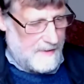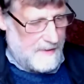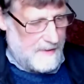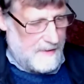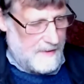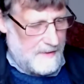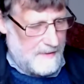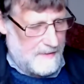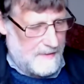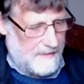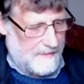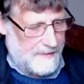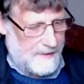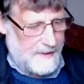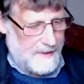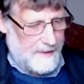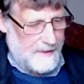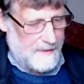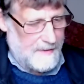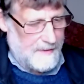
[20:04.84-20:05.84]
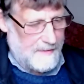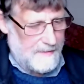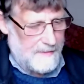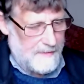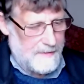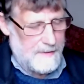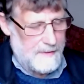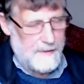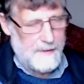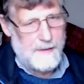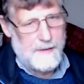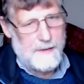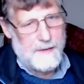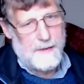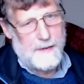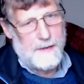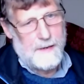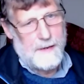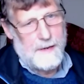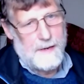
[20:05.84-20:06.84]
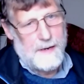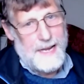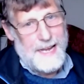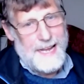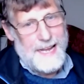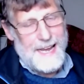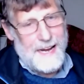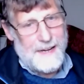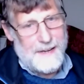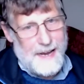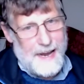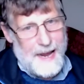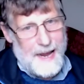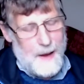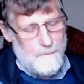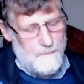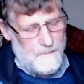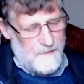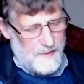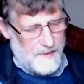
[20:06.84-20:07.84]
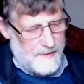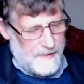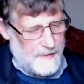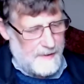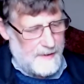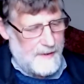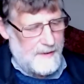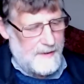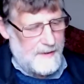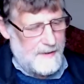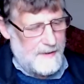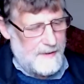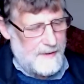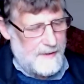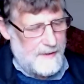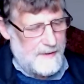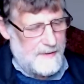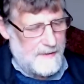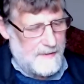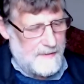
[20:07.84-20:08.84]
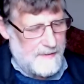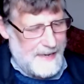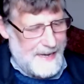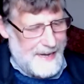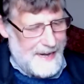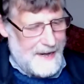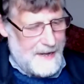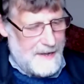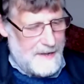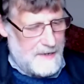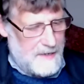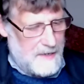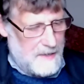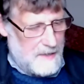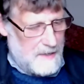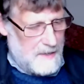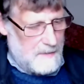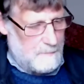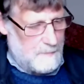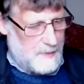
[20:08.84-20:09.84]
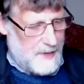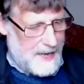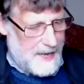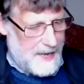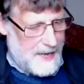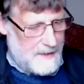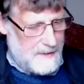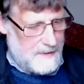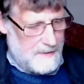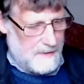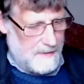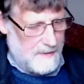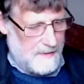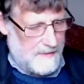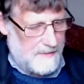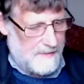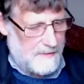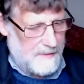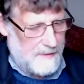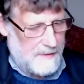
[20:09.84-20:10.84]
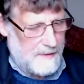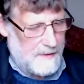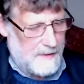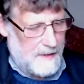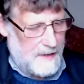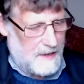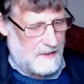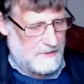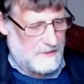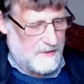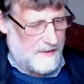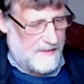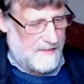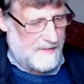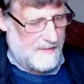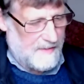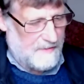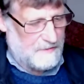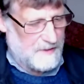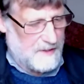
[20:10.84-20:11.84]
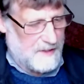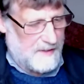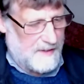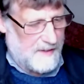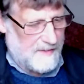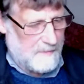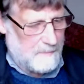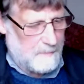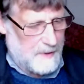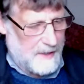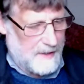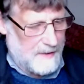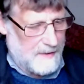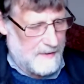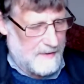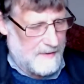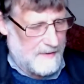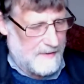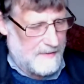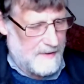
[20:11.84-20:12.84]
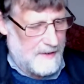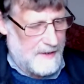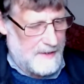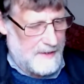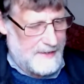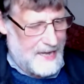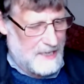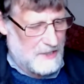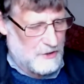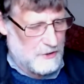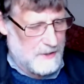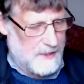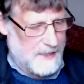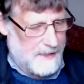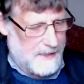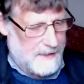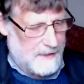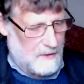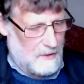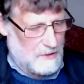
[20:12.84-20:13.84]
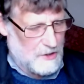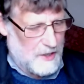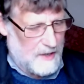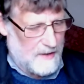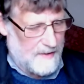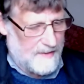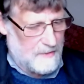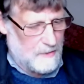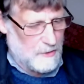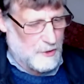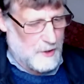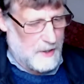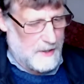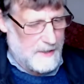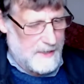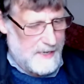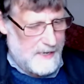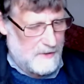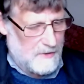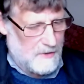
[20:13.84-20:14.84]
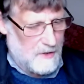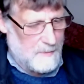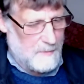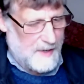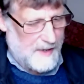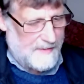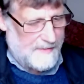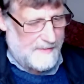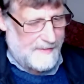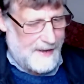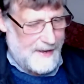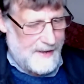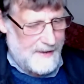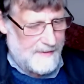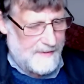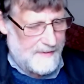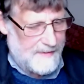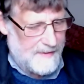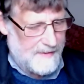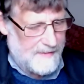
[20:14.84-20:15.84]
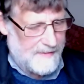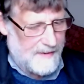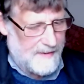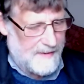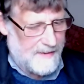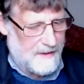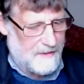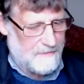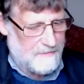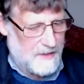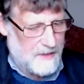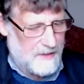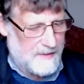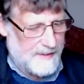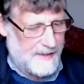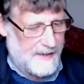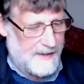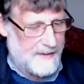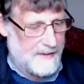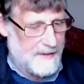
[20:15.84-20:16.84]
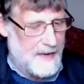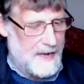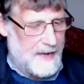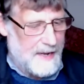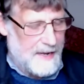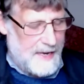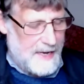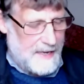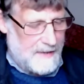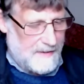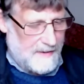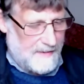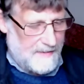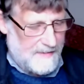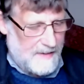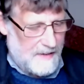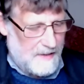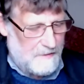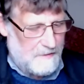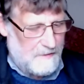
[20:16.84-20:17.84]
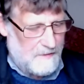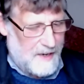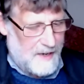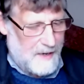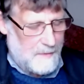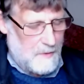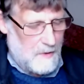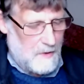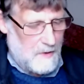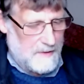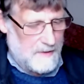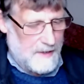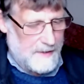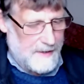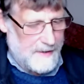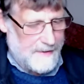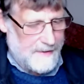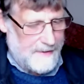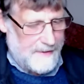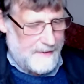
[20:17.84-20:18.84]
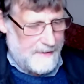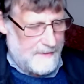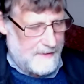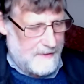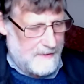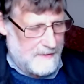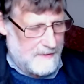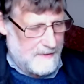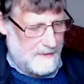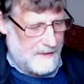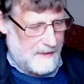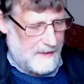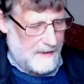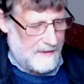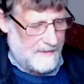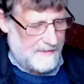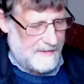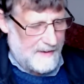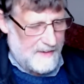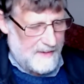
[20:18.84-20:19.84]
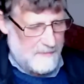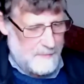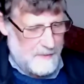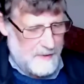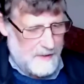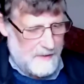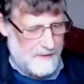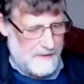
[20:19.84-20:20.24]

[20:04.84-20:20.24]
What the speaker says: the science. It emphasizes the interdependence across different disciplines natural, ecological, social, and economic sciences, etc., saying it does this far more than earlier assessments.